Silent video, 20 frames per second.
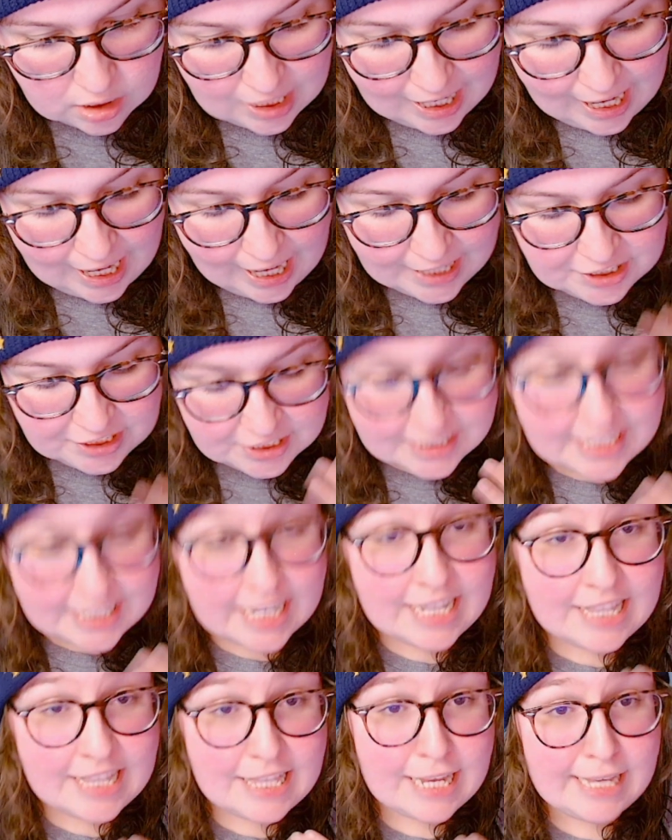I just
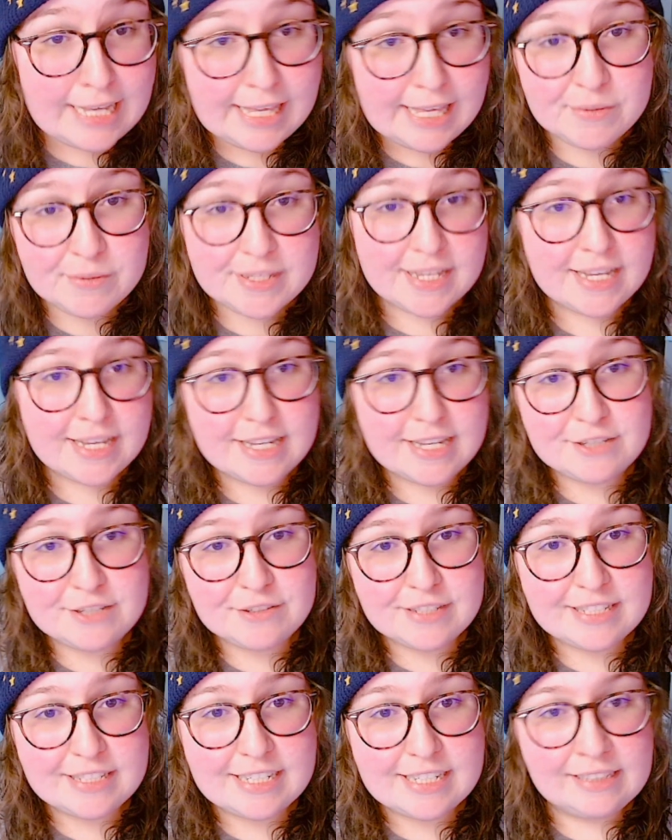didn't think he was
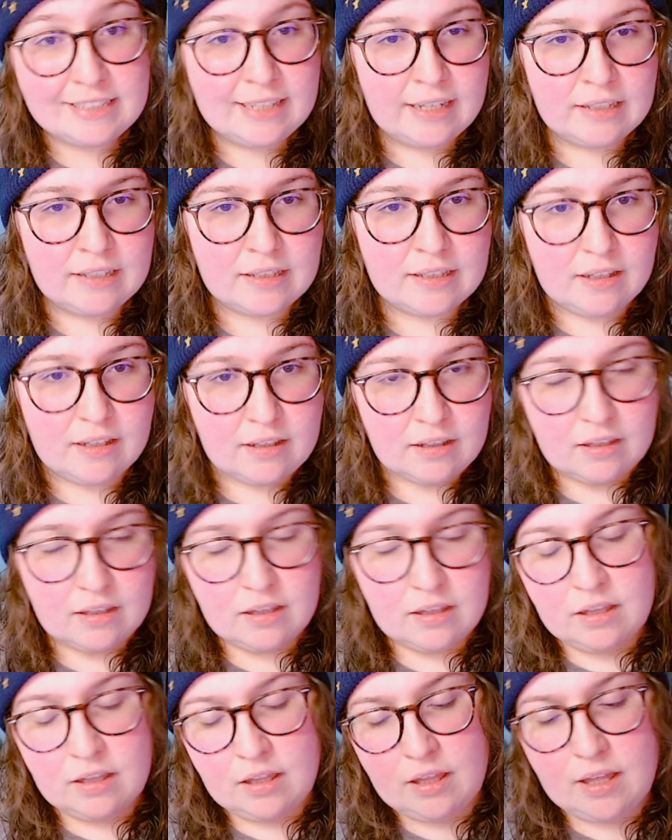interesting. Like the
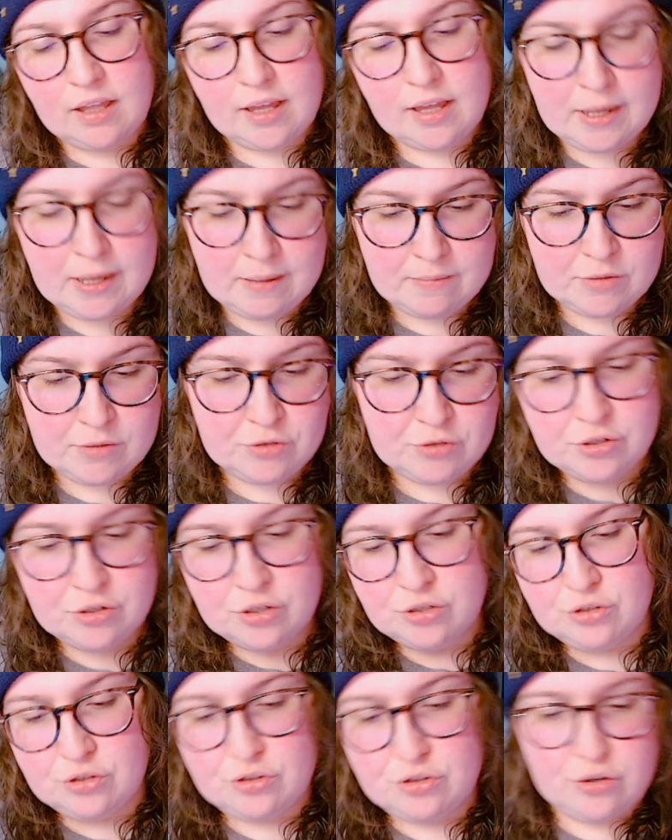um
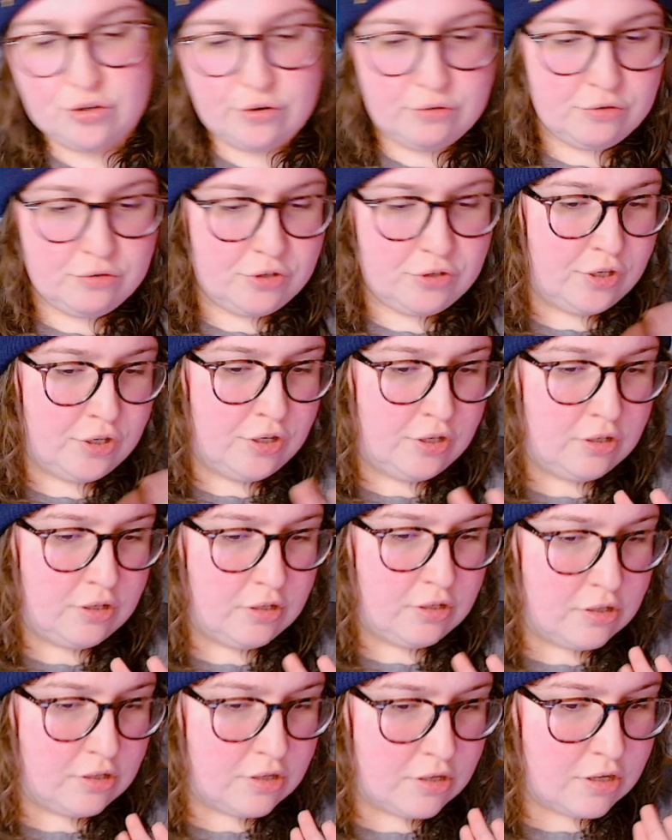don't
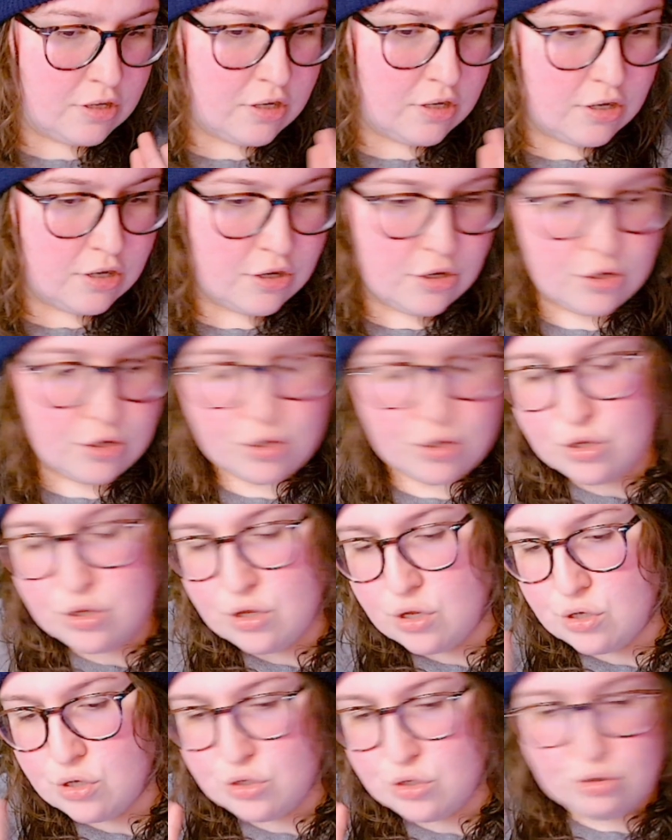
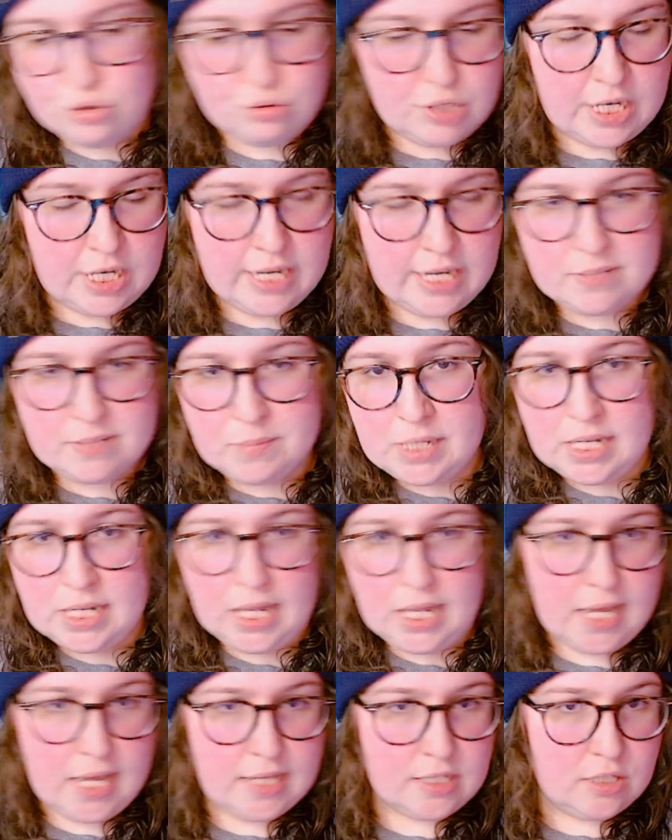don't let me
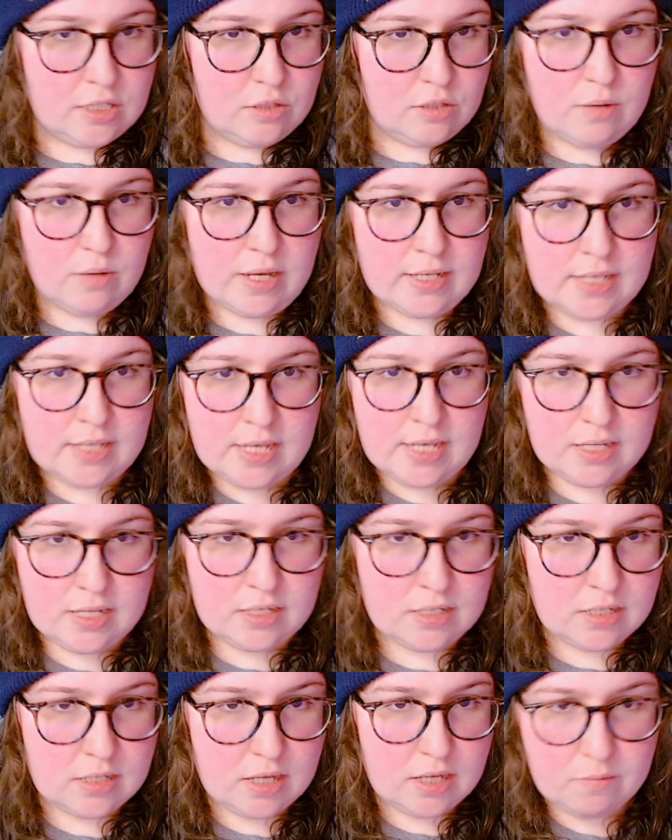like you. I
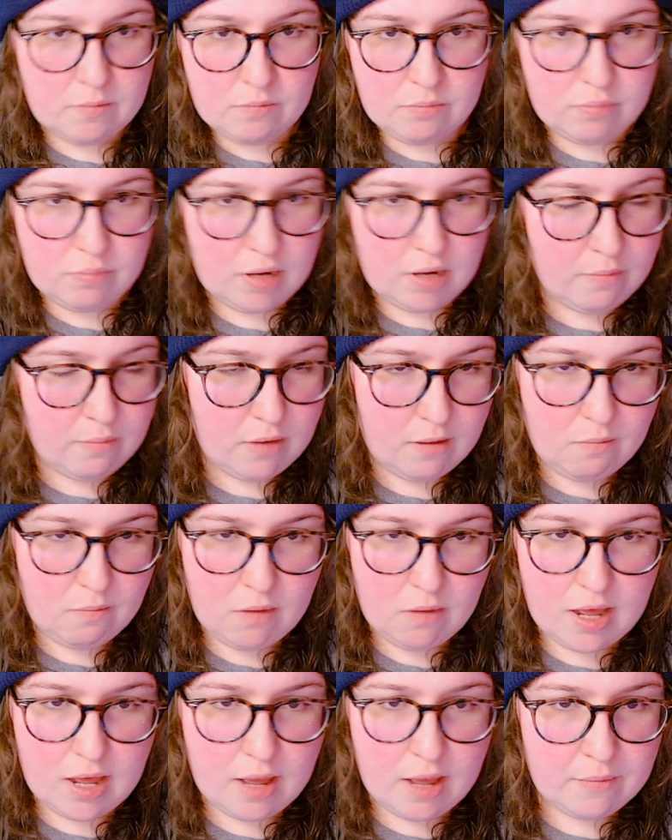can't. I'm blah blah
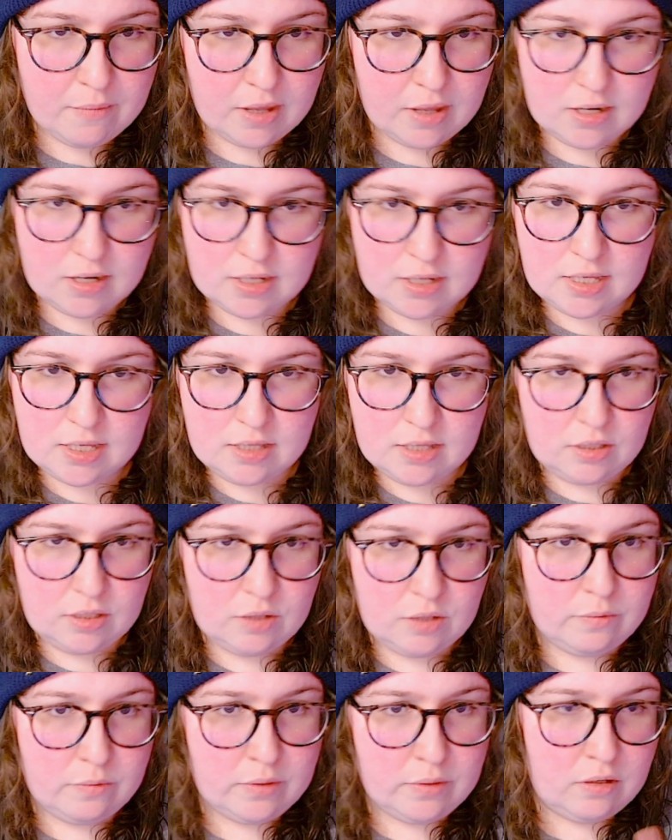blah. I'm gonna kill
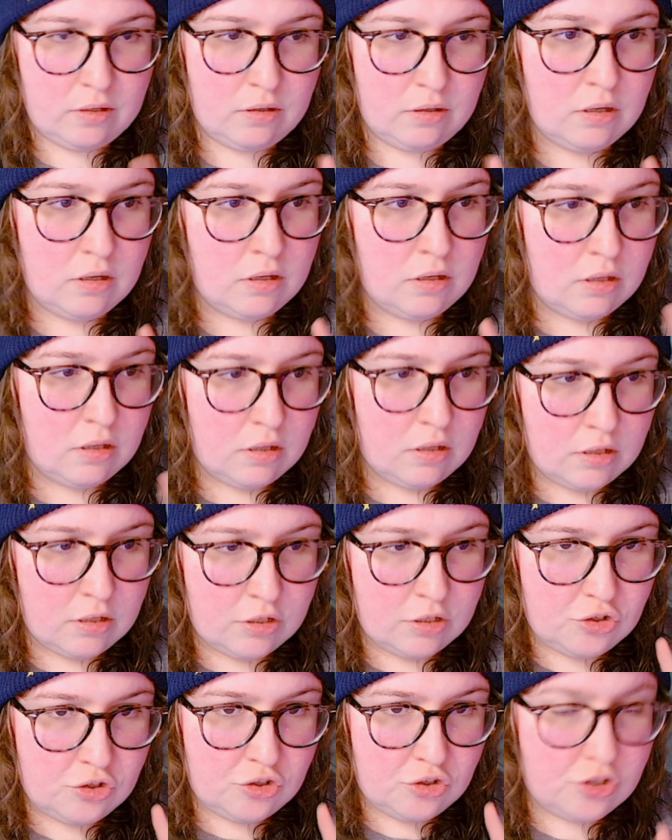you. And
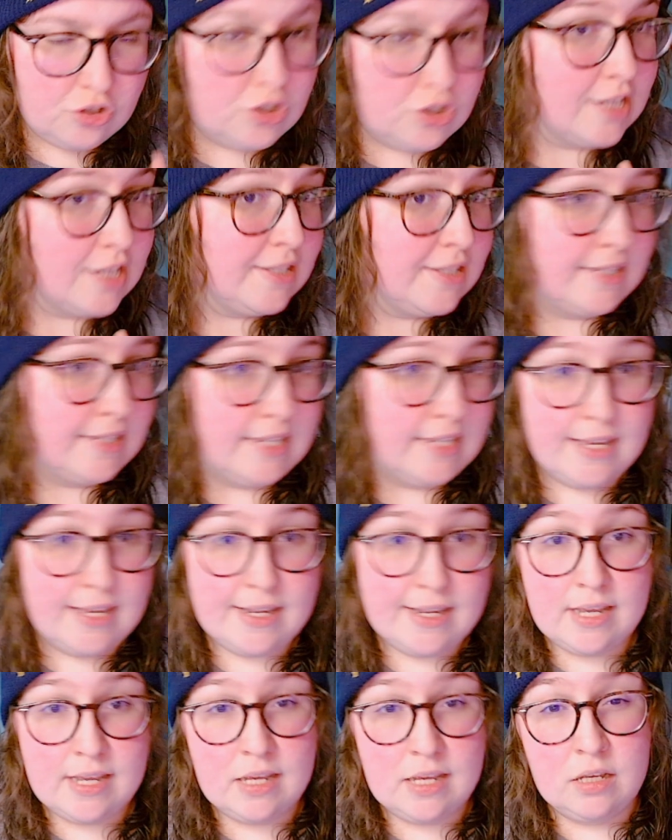just
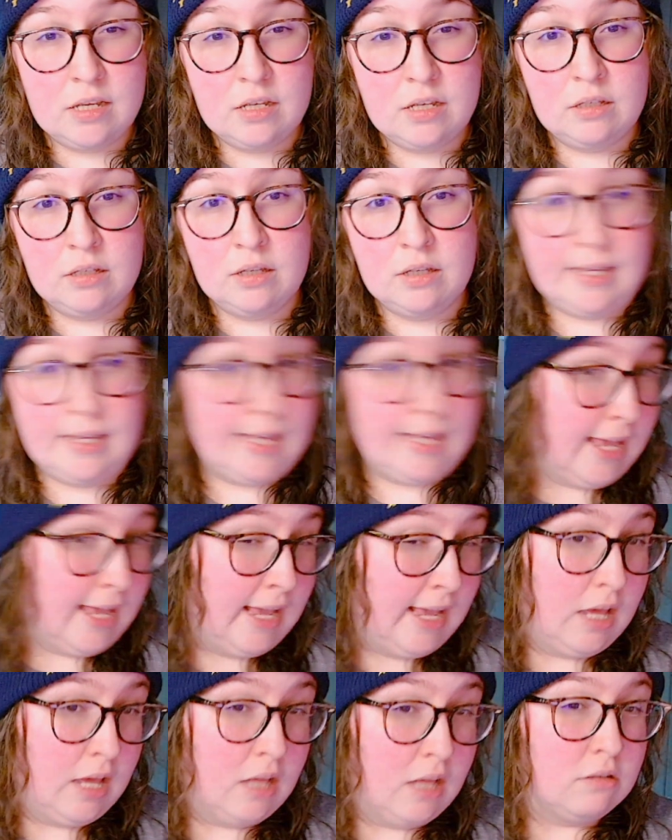kidding. I
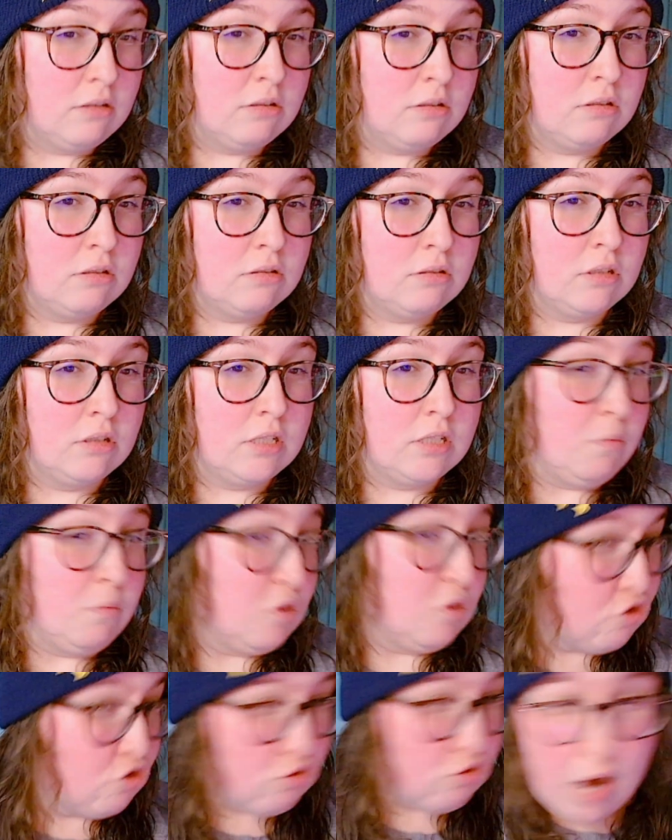can't because I'm
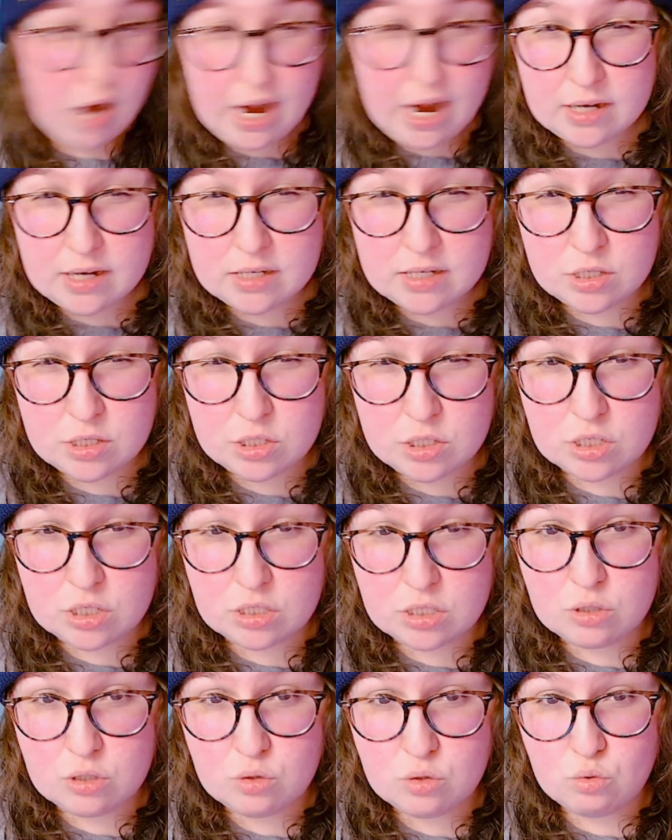attracted to
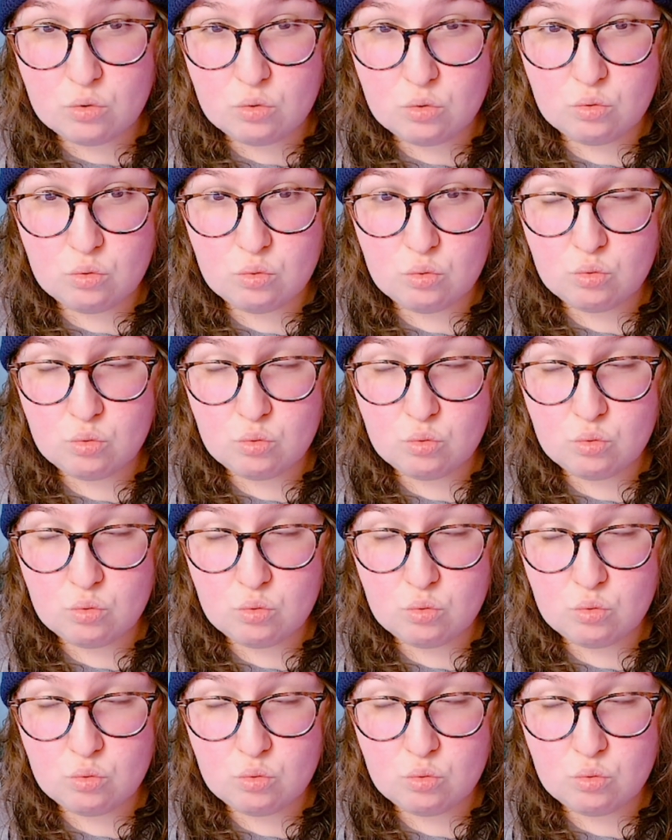you.